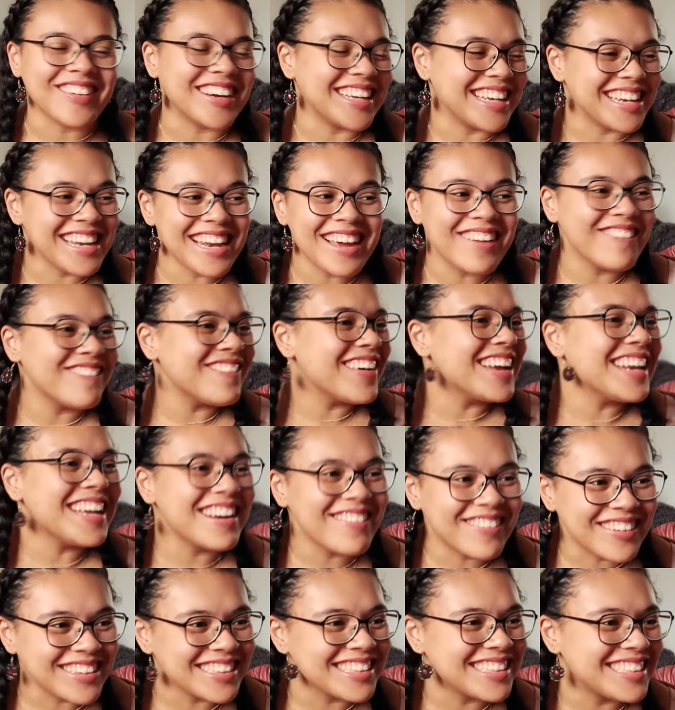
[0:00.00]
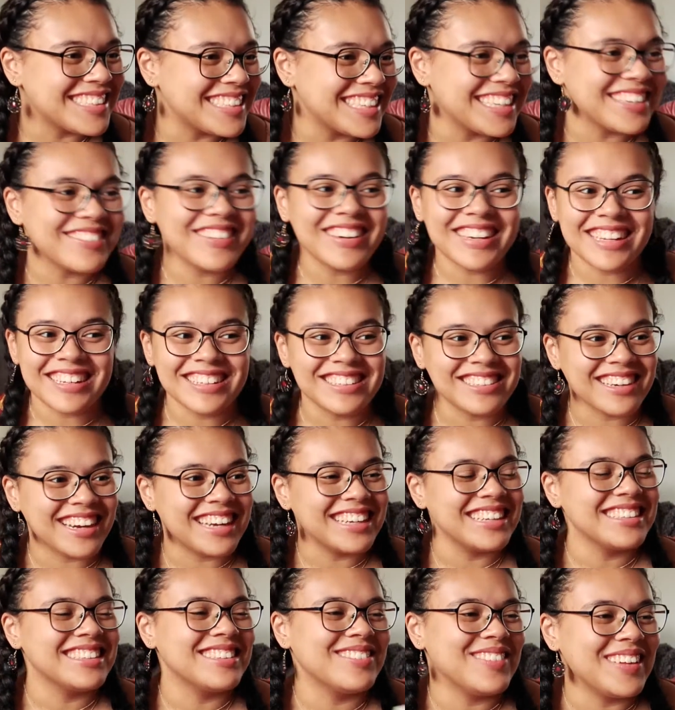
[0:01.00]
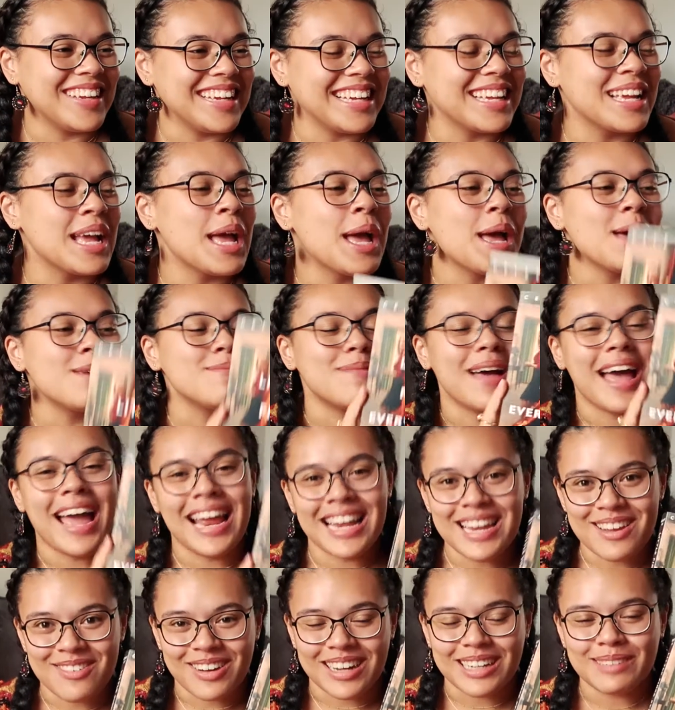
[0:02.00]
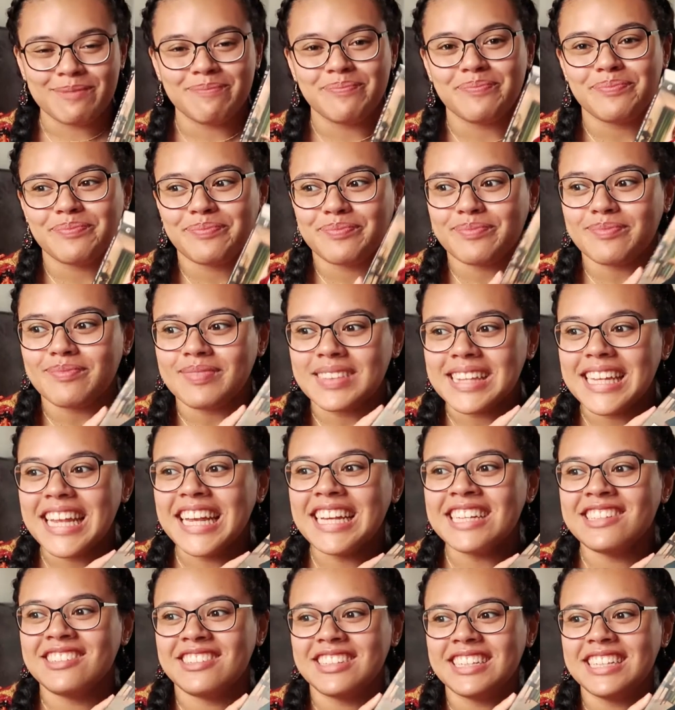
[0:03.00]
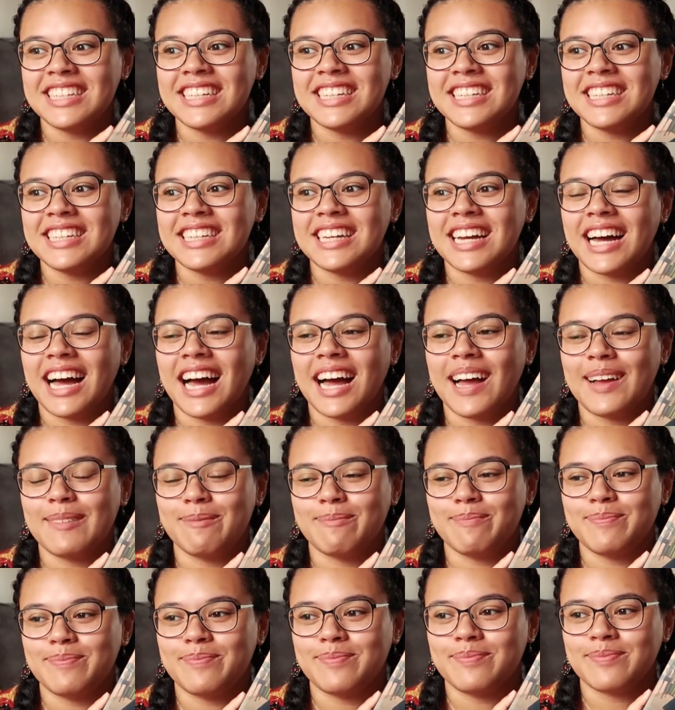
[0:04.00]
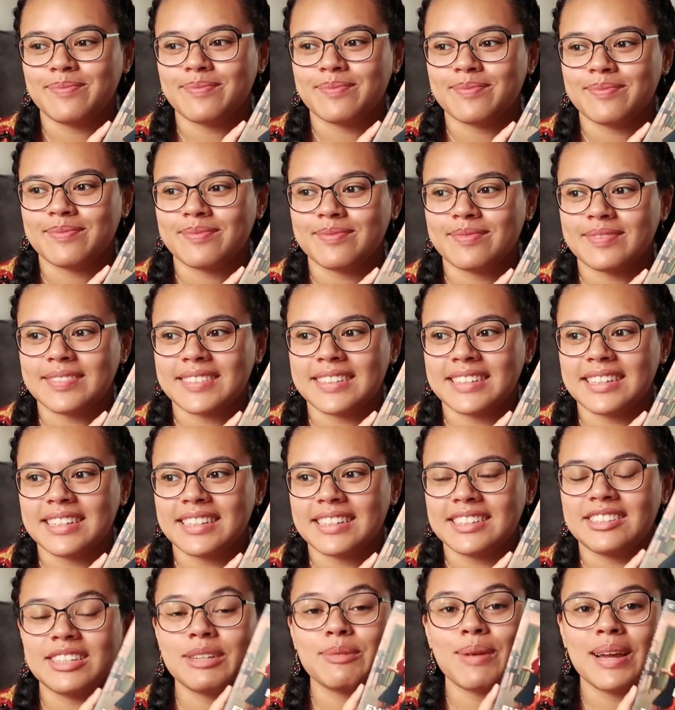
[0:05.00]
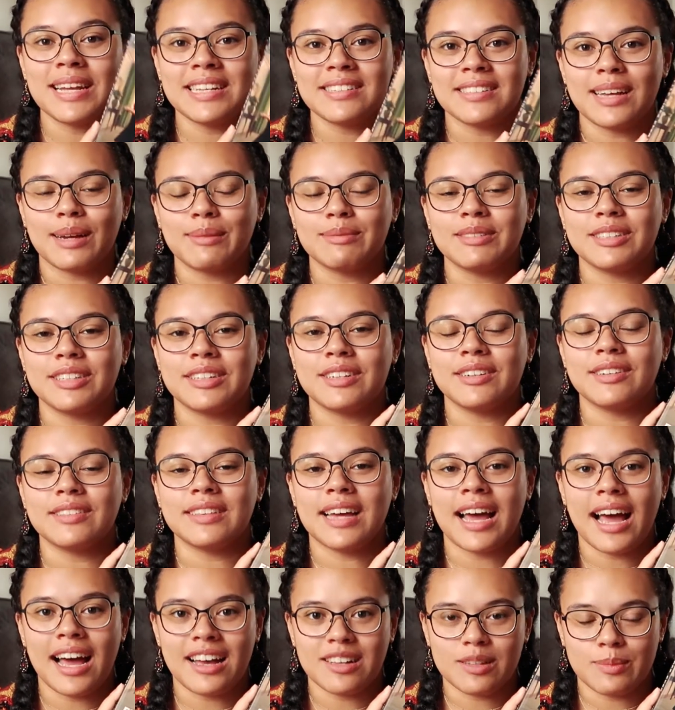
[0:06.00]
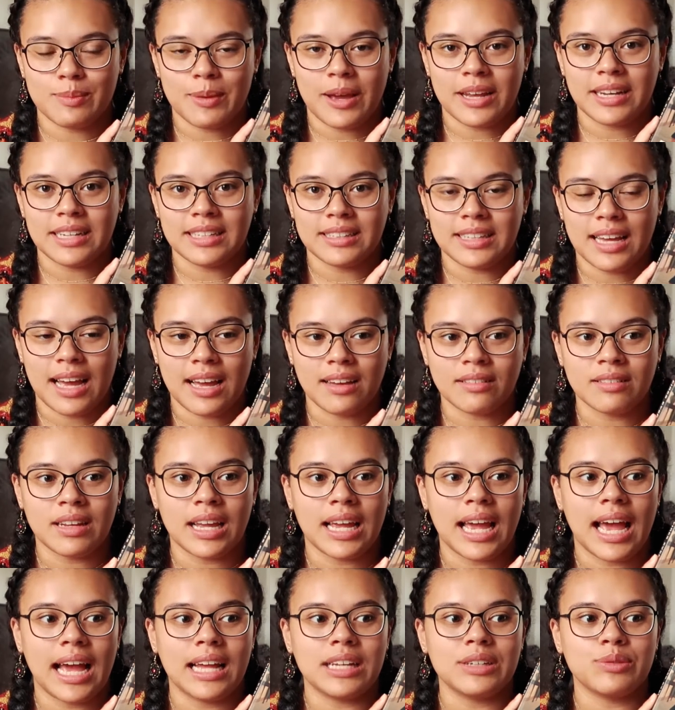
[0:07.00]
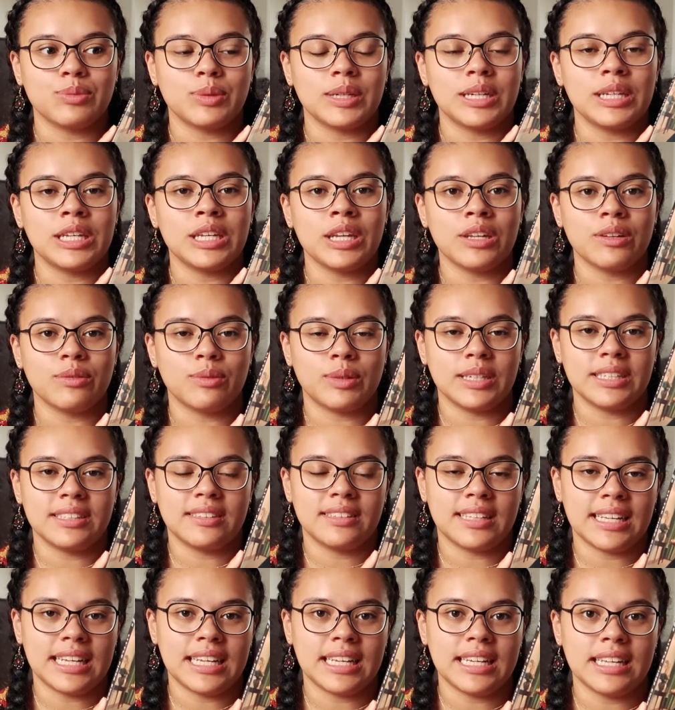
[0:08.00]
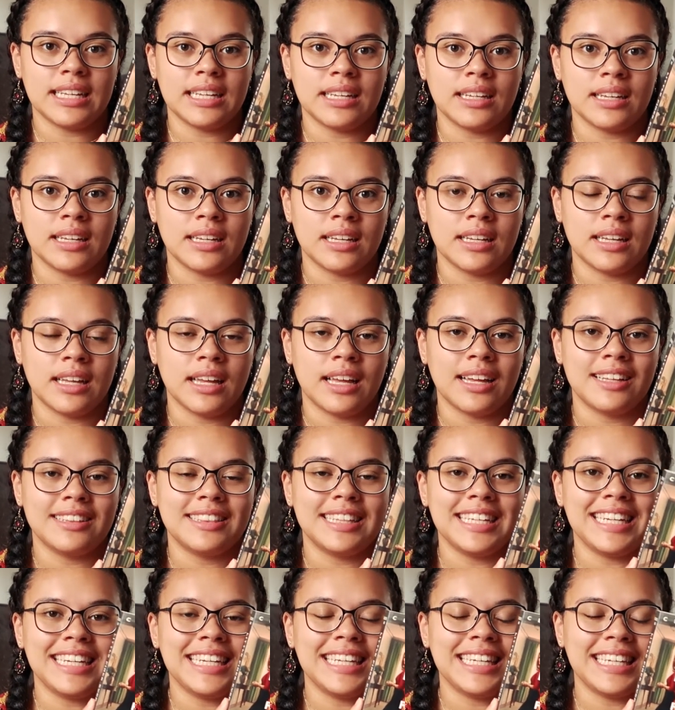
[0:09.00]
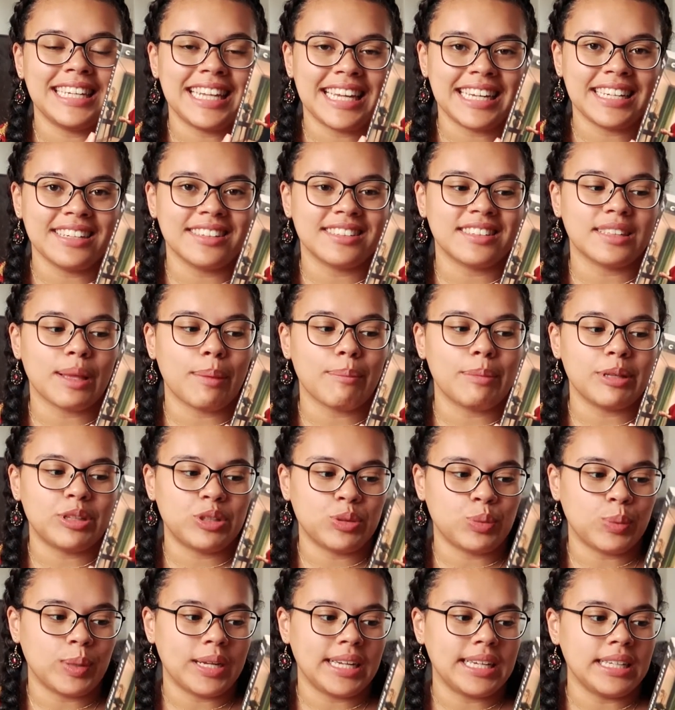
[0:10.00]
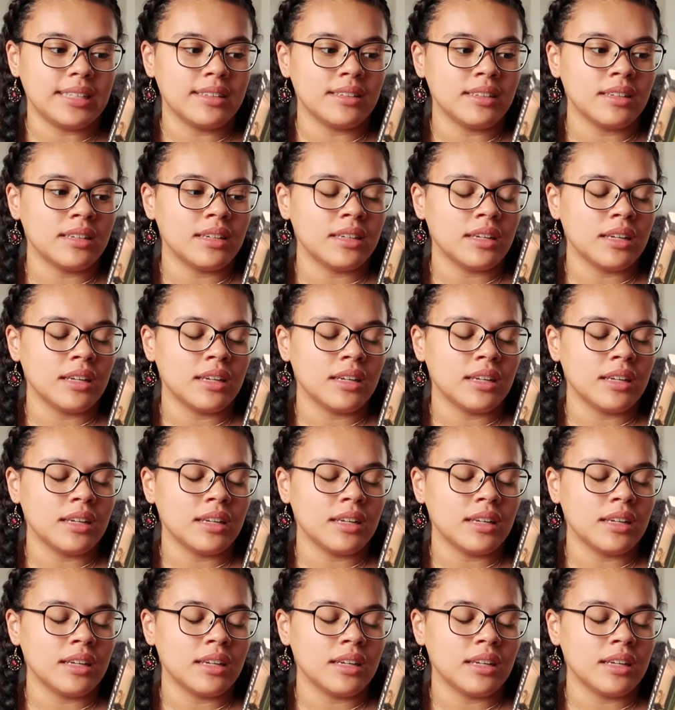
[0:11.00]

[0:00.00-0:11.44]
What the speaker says: when it wants to, when I try to speak. But anyway, she wakes up to the house burning down, and we see the links between